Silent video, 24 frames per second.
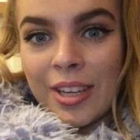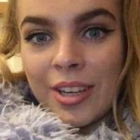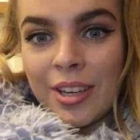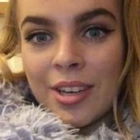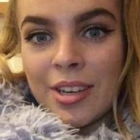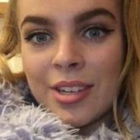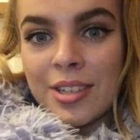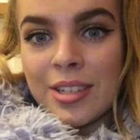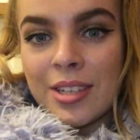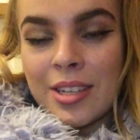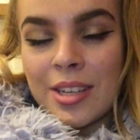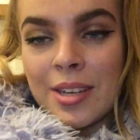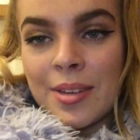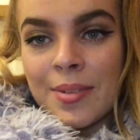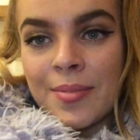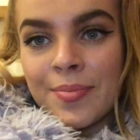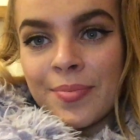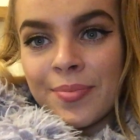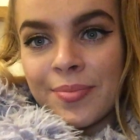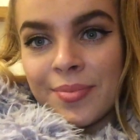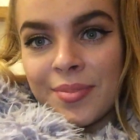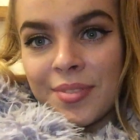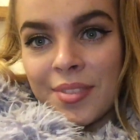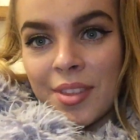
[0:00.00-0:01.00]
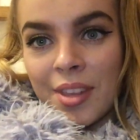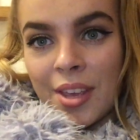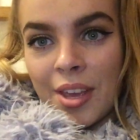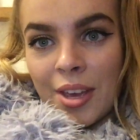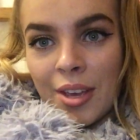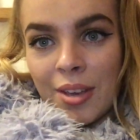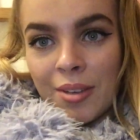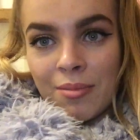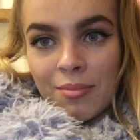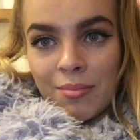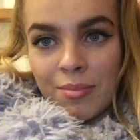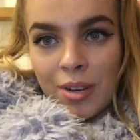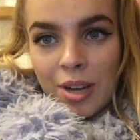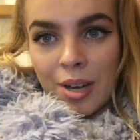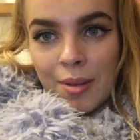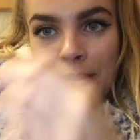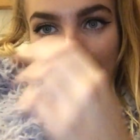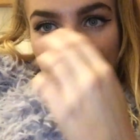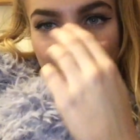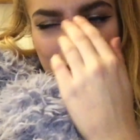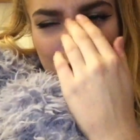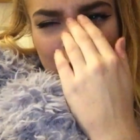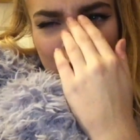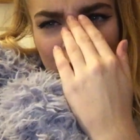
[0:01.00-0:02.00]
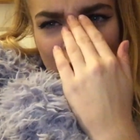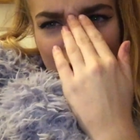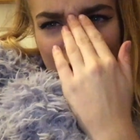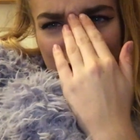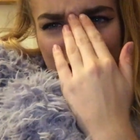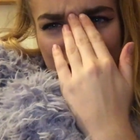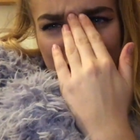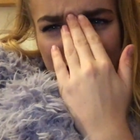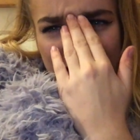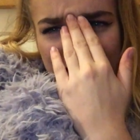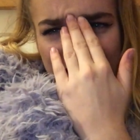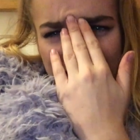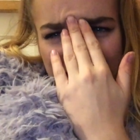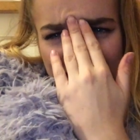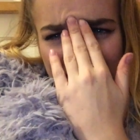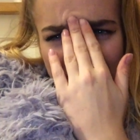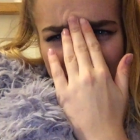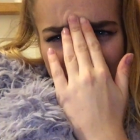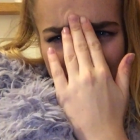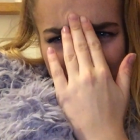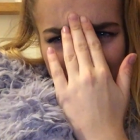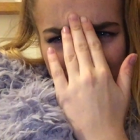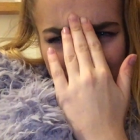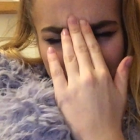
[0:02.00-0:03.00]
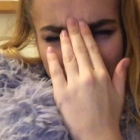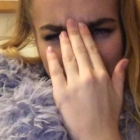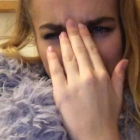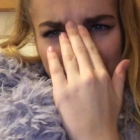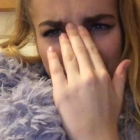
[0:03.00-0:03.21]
good, but I'm absolutely knackered now.